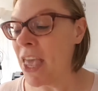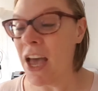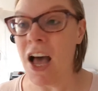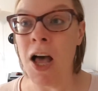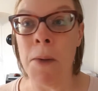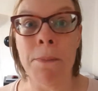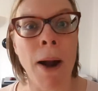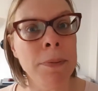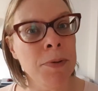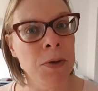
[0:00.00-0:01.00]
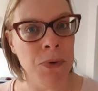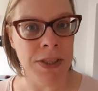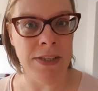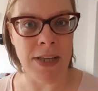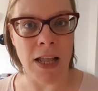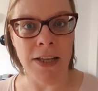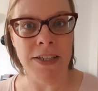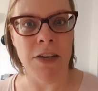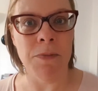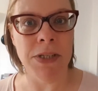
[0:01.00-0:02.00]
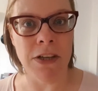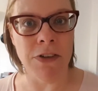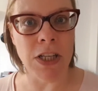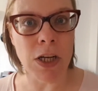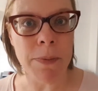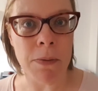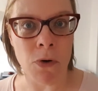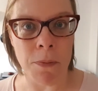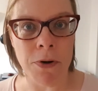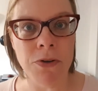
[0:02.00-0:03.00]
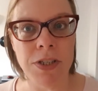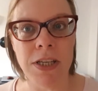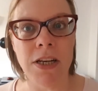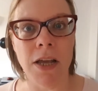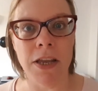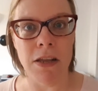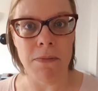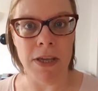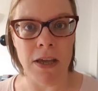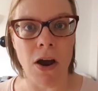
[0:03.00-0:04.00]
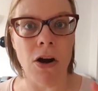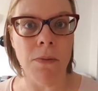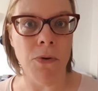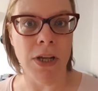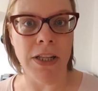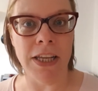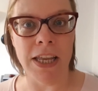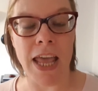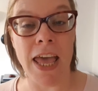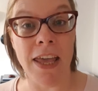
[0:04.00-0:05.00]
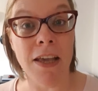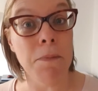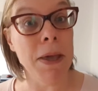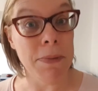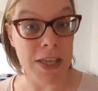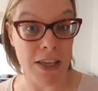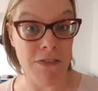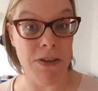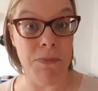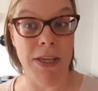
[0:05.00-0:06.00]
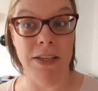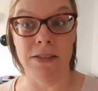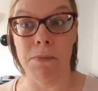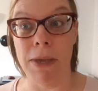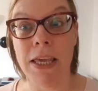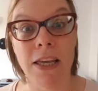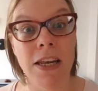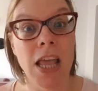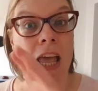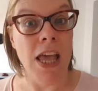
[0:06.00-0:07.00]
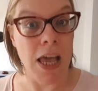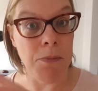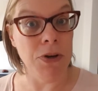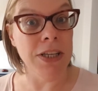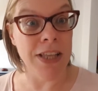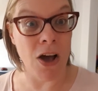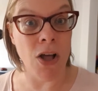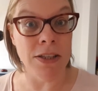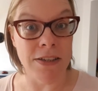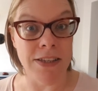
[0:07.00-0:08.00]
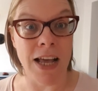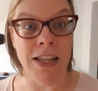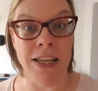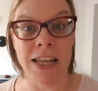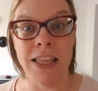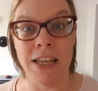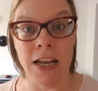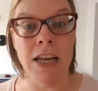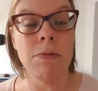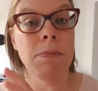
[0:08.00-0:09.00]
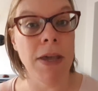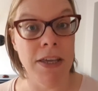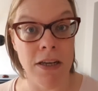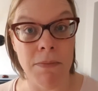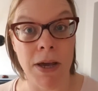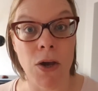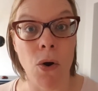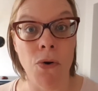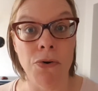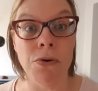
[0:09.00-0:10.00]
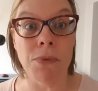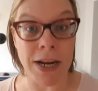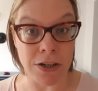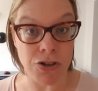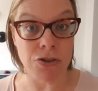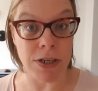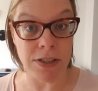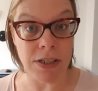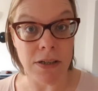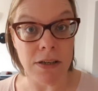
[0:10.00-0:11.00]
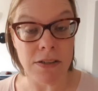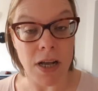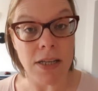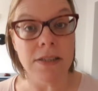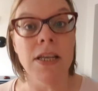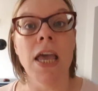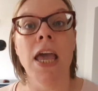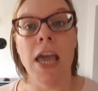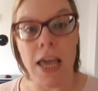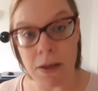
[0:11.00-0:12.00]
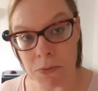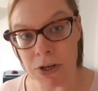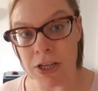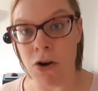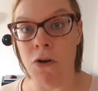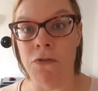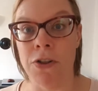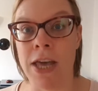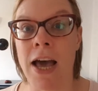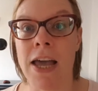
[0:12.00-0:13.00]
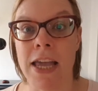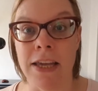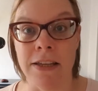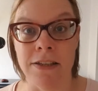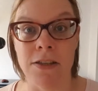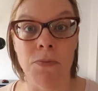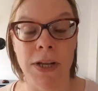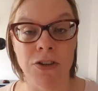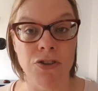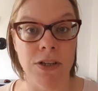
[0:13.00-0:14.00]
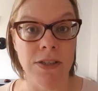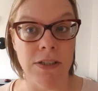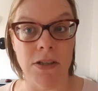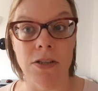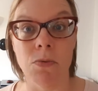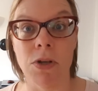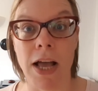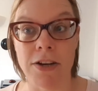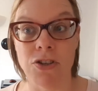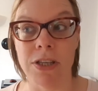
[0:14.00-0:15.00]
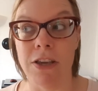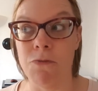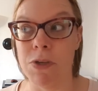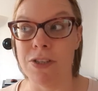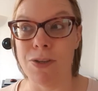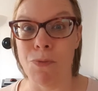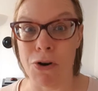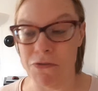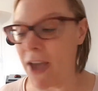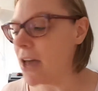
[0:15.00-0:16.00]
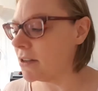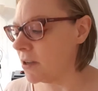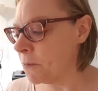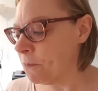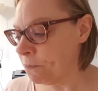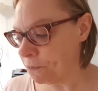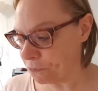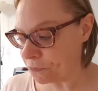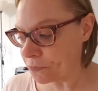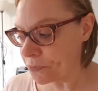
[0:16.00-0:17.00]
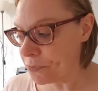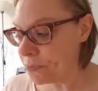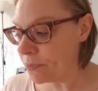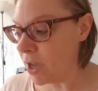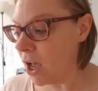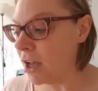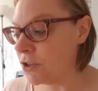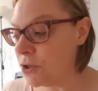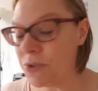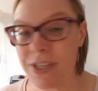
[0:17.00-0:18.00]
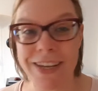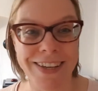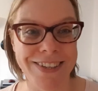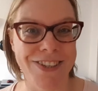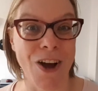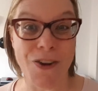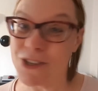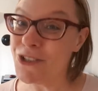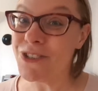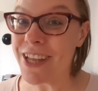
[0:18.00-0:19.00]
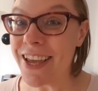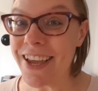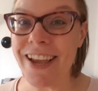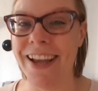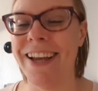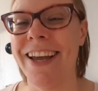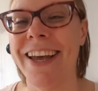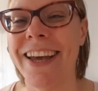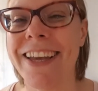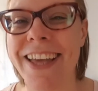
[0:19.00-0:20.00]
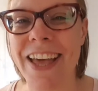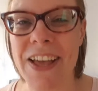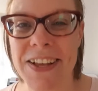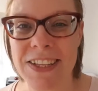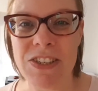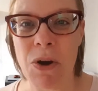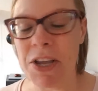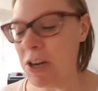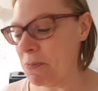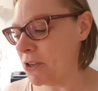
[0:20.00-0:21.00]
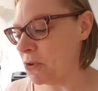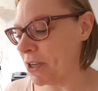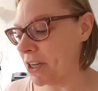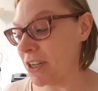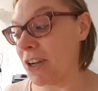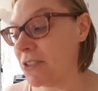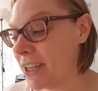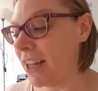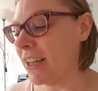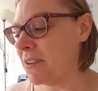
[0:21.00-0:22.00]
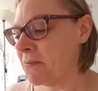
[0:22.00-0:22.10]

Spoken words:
Probably with the salad, to give myself a little bit more protein, I'm going to be hard boiling an egg, maybe even making some bacon and putting that on the salad. And then I'm going to be making my own ranch dressing sauce and putting it over that. And the ranch dressing sauce will actually give me some more fat. Tuesday is Taco Tuesday, so I'm going to be doing a taco salad.